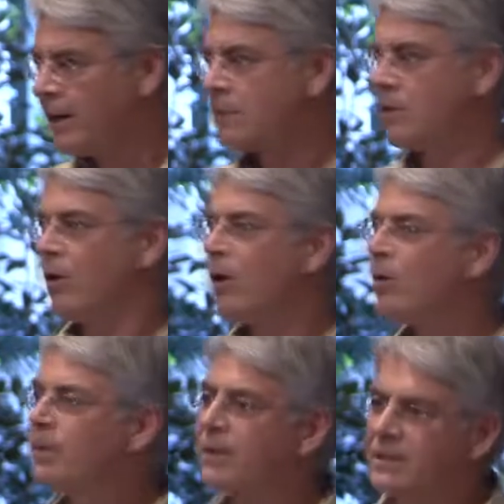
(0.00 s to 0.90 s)
So
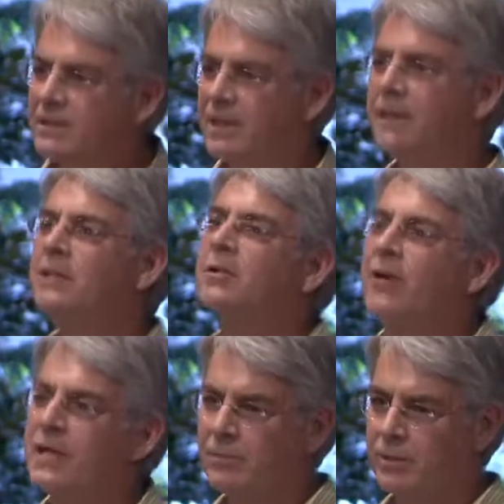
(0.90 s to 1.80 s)
openness and
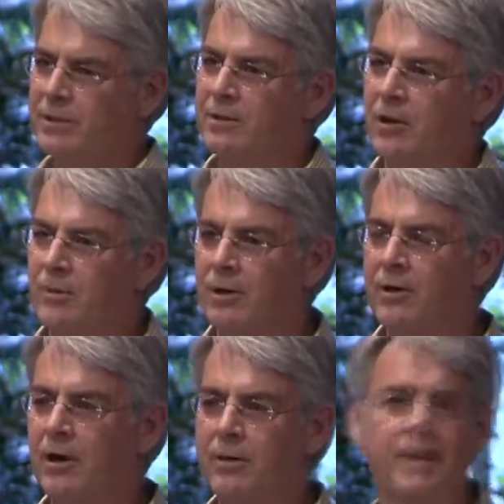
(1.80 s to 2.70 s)
integration with the global
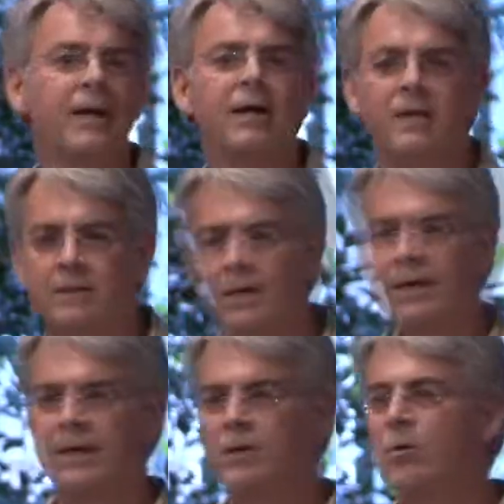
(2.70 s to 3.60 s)
economy is
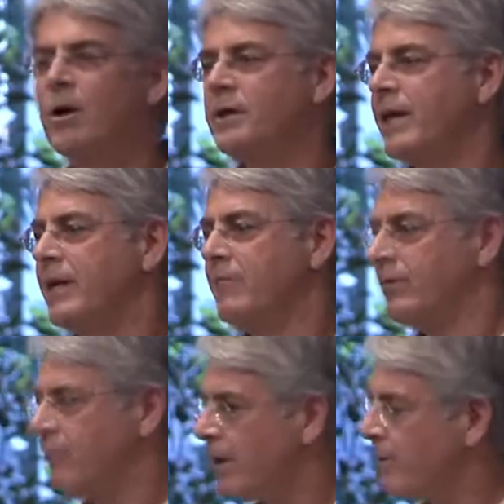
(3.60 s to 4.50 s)
clearly
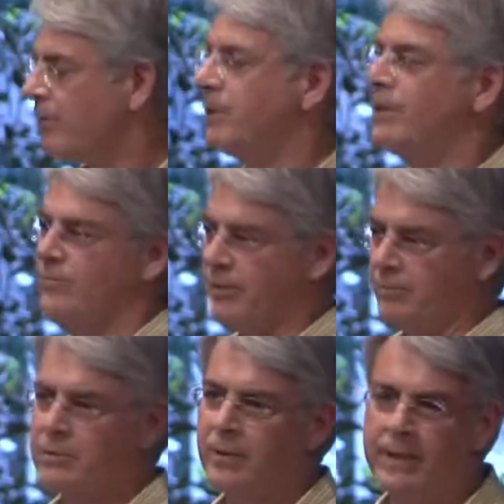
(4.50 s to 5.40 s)
qualitatively very, very
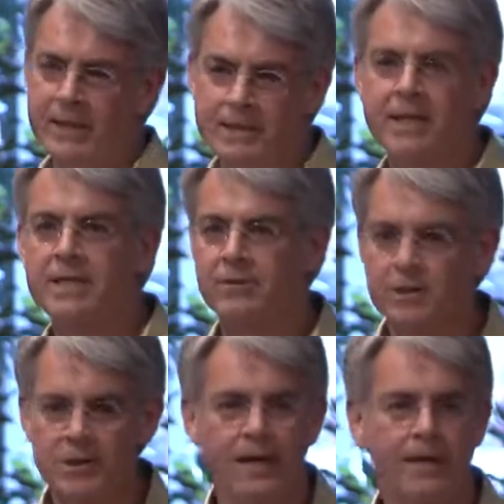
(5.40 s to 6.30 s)
different between East Asia
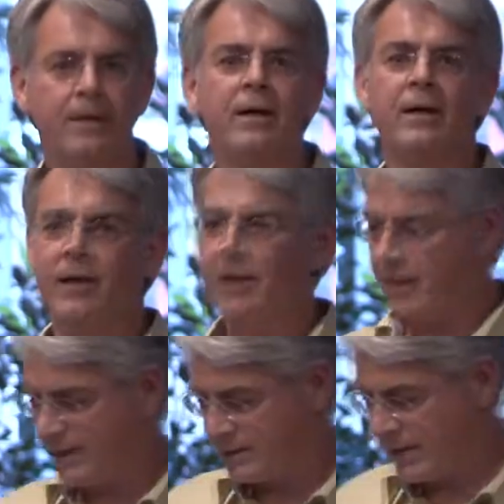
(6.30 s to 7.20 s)
and China
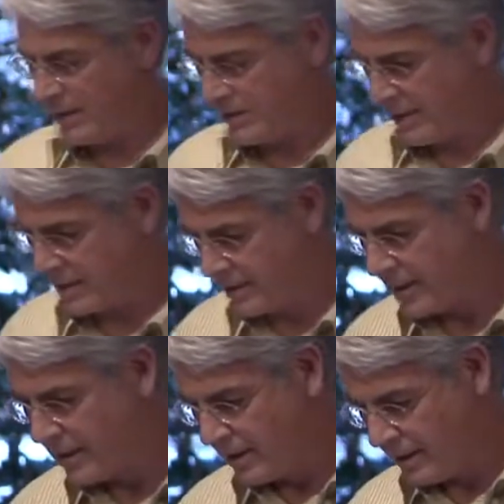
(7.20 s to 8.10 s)
and South Asia,
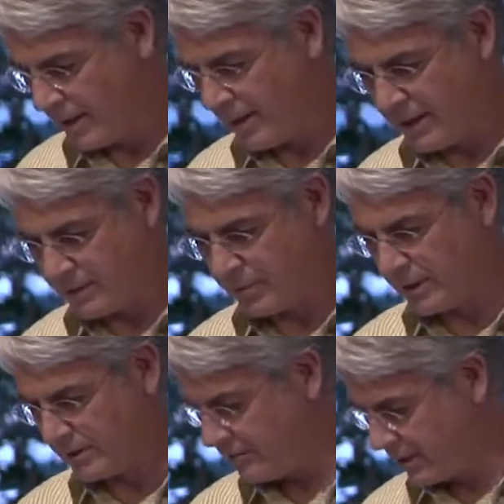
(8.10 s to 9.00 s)
as well
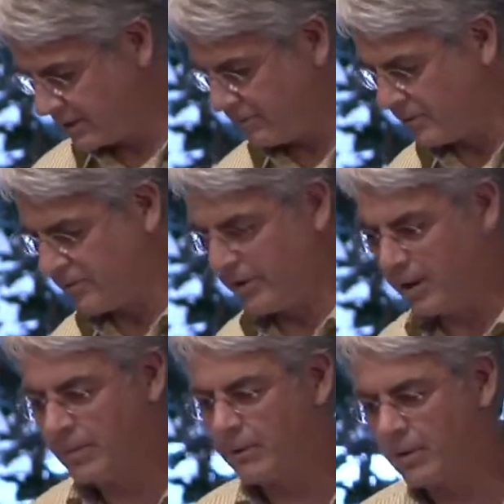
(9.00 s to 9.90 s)
as the rest of the
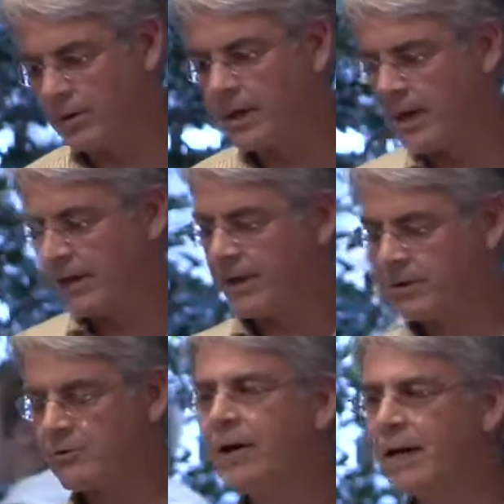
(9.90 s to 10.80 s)
developing world. And
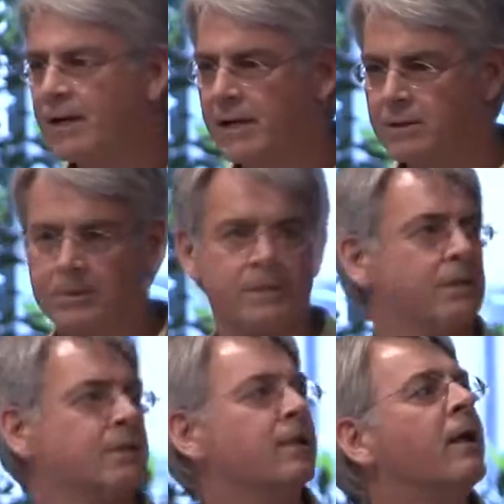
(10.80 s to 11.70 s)
that trend has
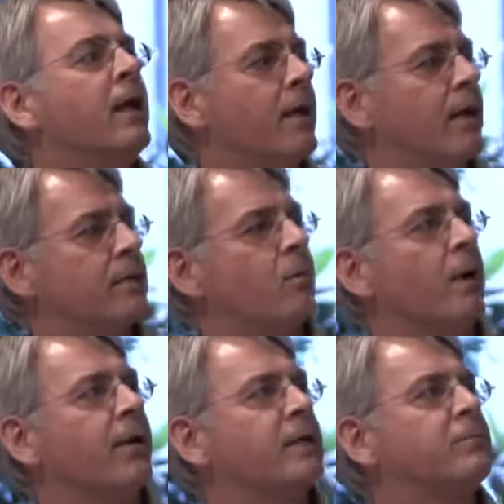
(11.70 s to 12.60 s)
persisted as
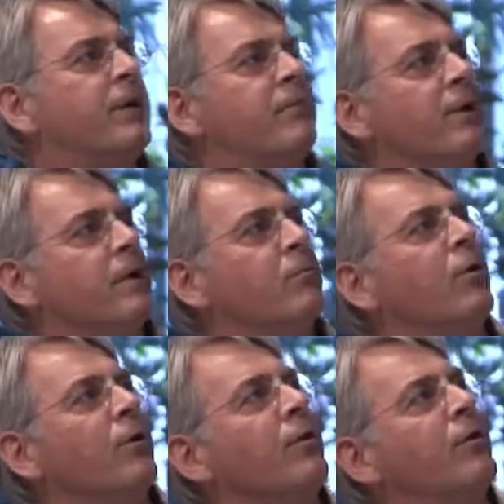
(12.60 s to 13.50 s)
well. That's been a very
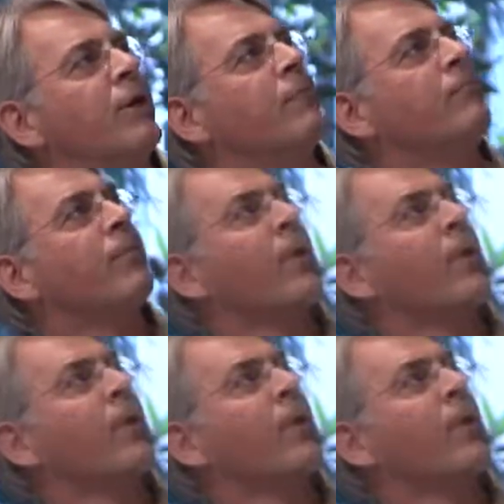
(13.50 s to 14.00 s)
important thing.